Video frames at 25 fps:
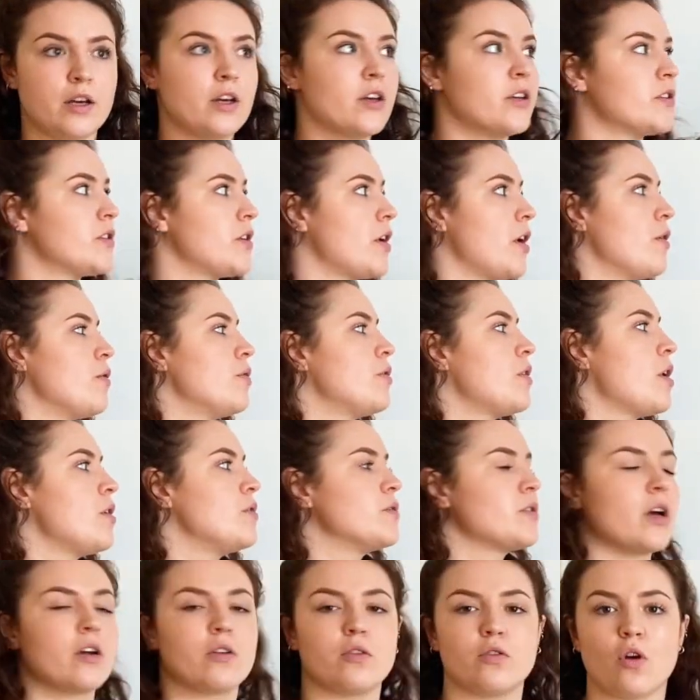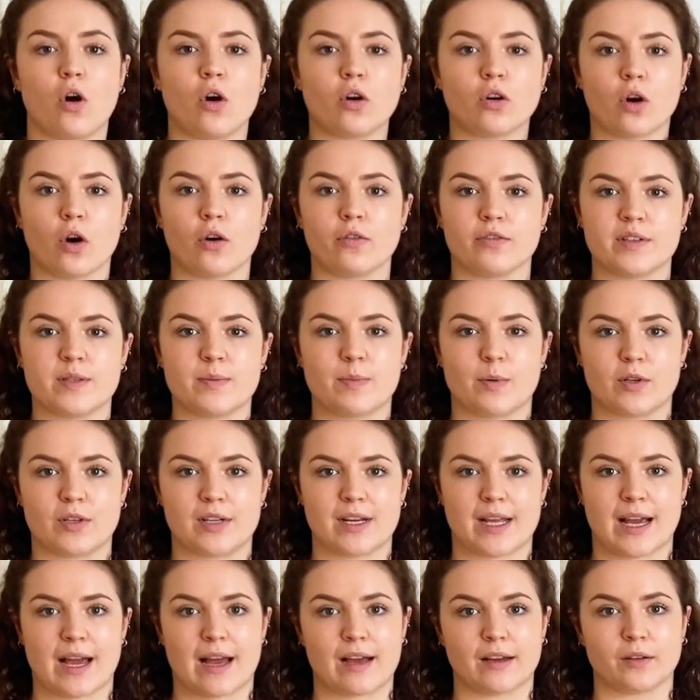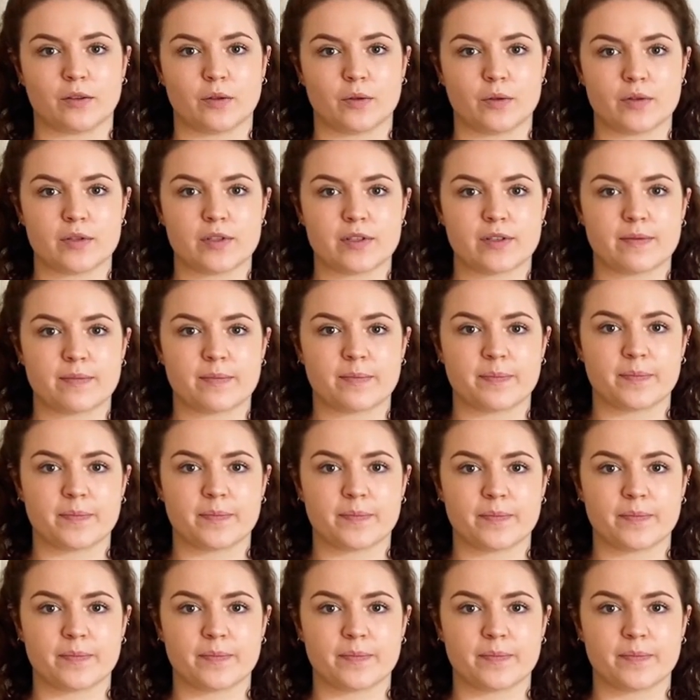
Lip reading: So those are not corresponding angles.